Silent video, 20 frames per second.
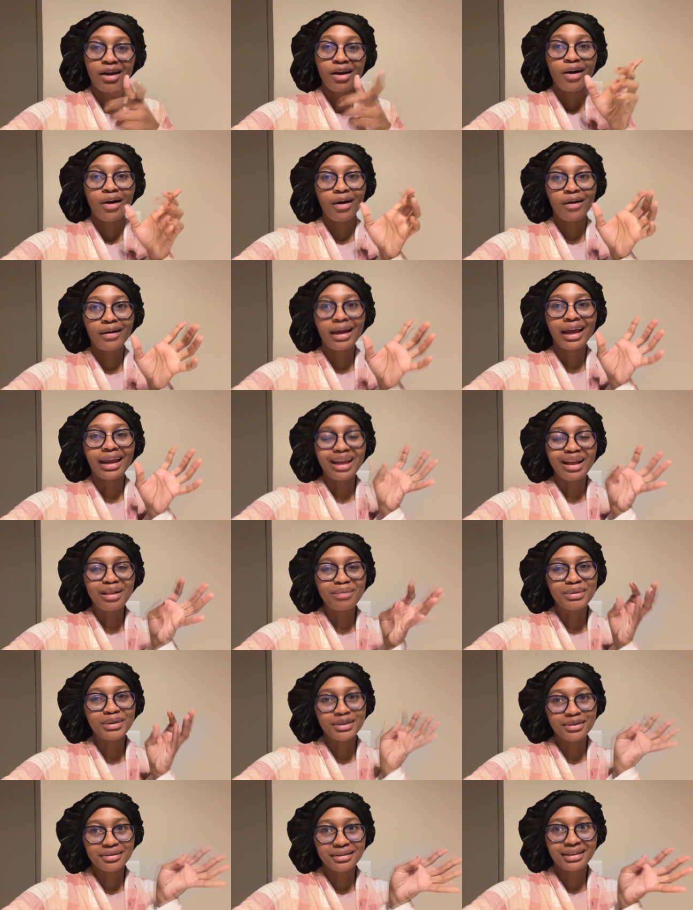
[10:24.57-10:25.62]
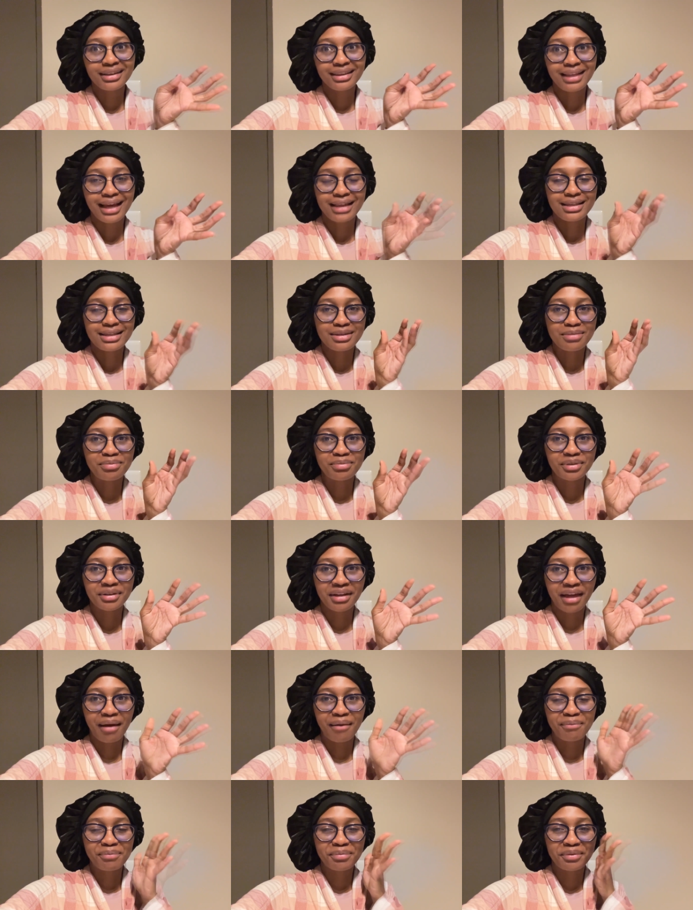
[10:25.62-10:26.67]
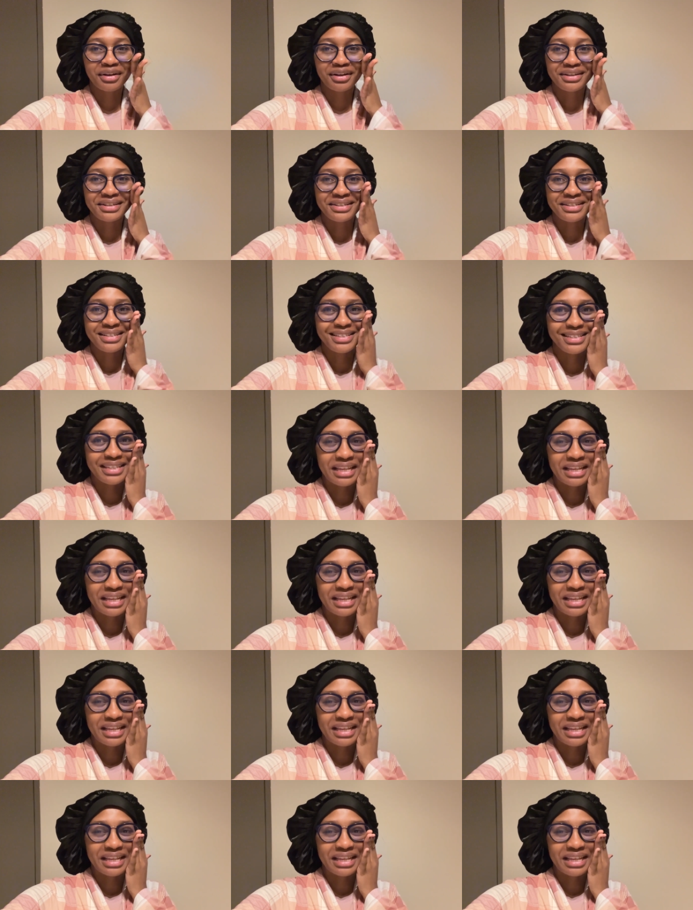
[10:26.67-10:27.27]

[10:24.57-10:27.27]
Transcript: Oh, and I'll be doing that simple app because